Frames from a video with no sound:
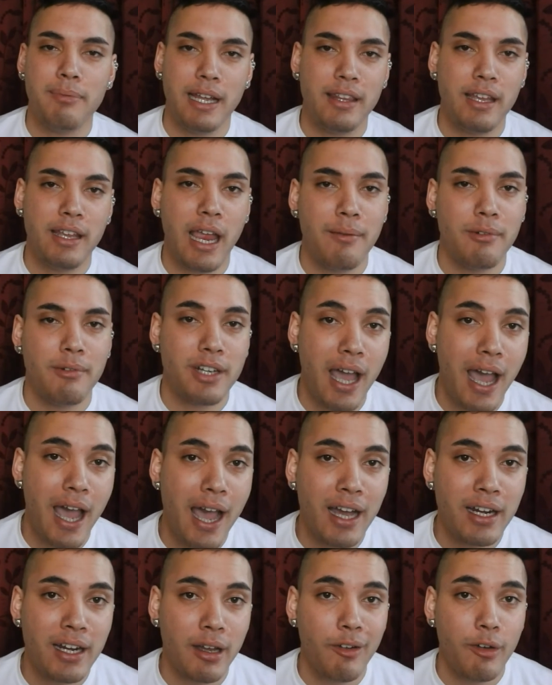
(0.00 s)
I played the game on
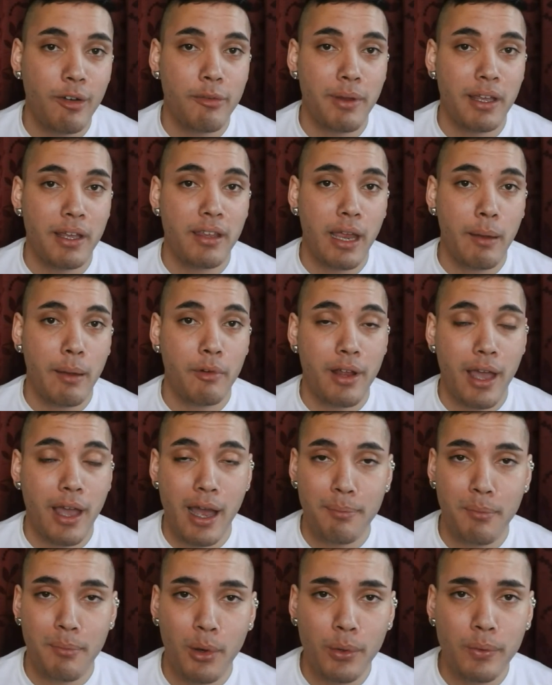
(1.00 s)
hard. I always play the game on
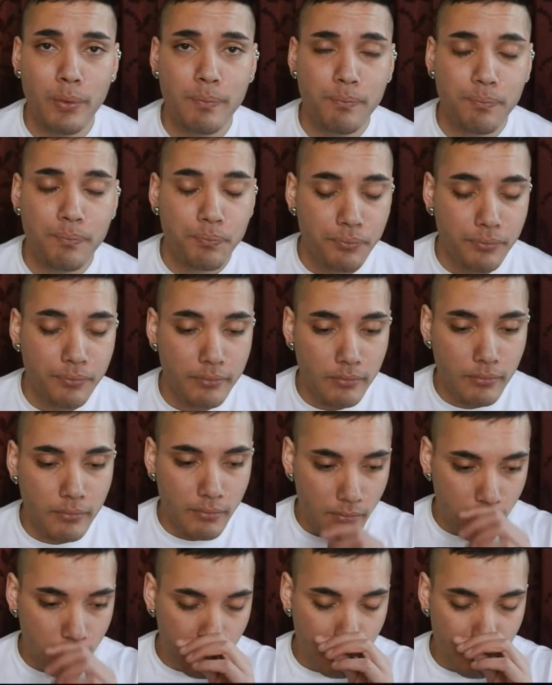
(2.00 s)
hard mode.
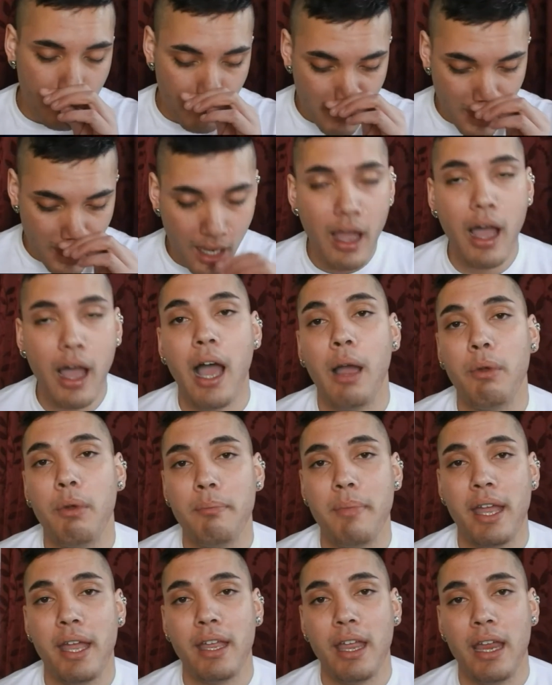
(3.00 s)
I
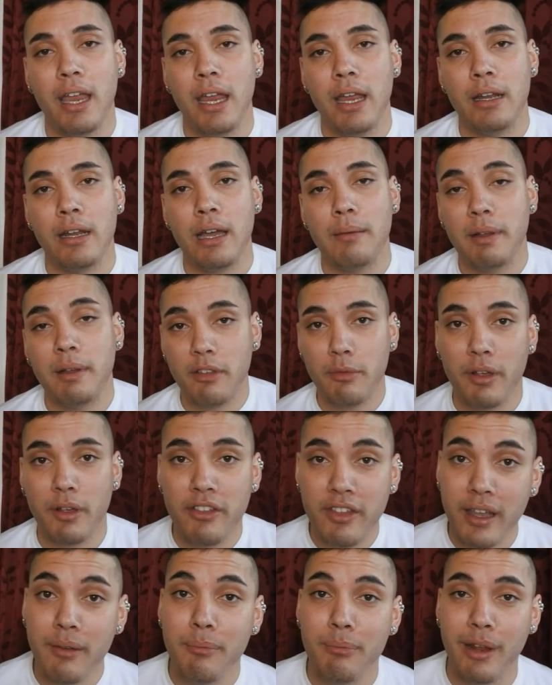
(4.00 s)
went back and I'm up to my
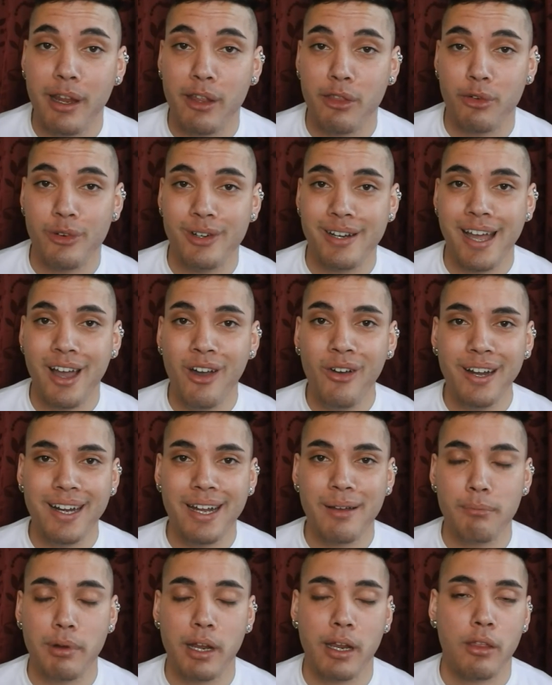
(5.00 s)
second playthrough now,
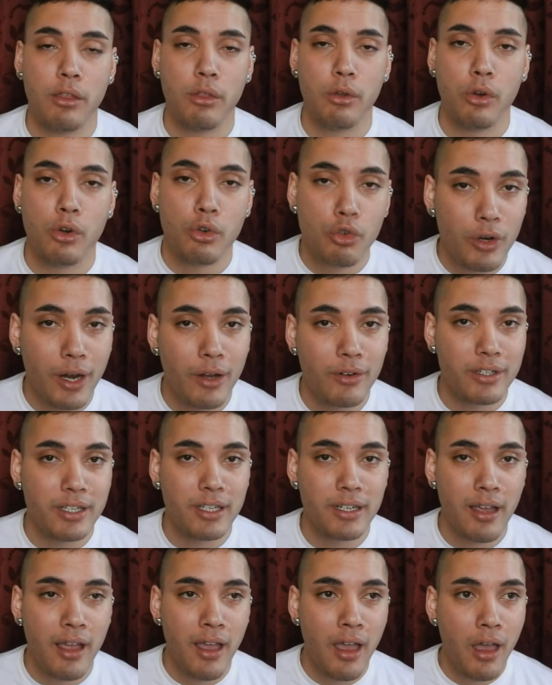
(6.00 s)
and I'm playing it through on
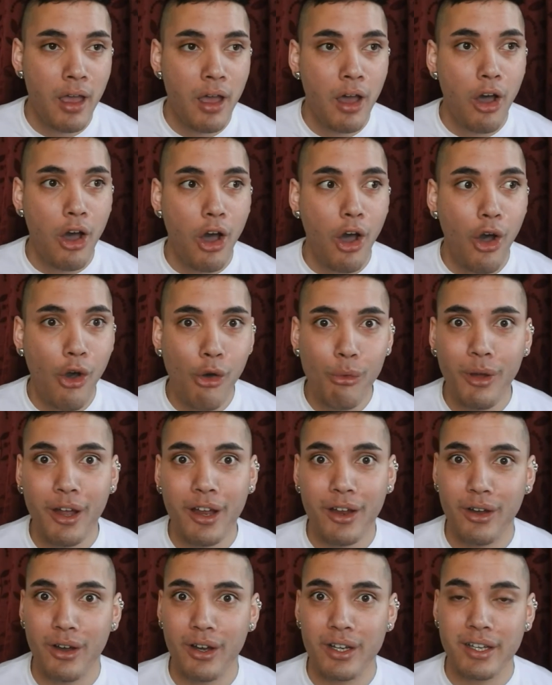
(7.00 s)
Grounded. Oh
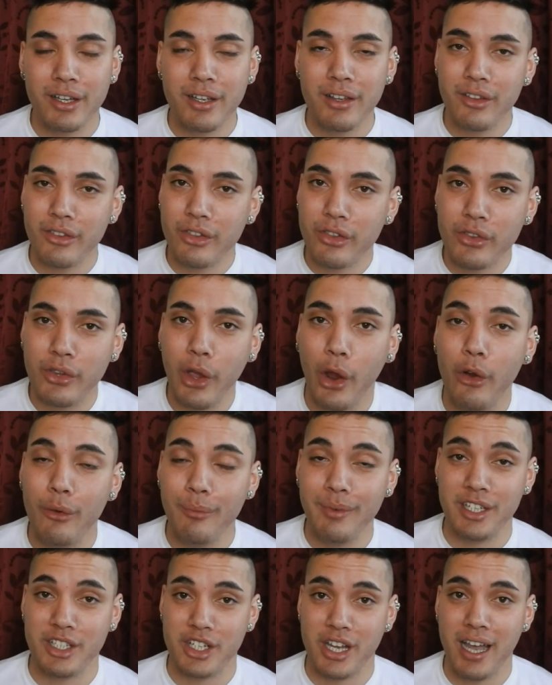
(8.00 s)
my god, it is
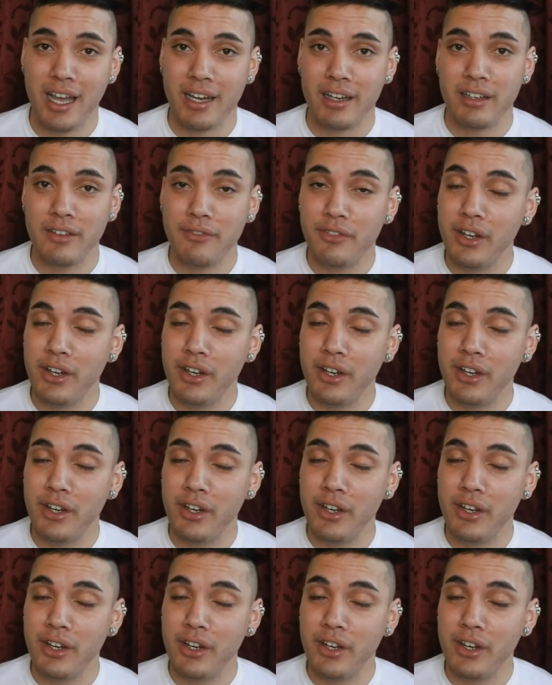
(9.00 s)
so much harder.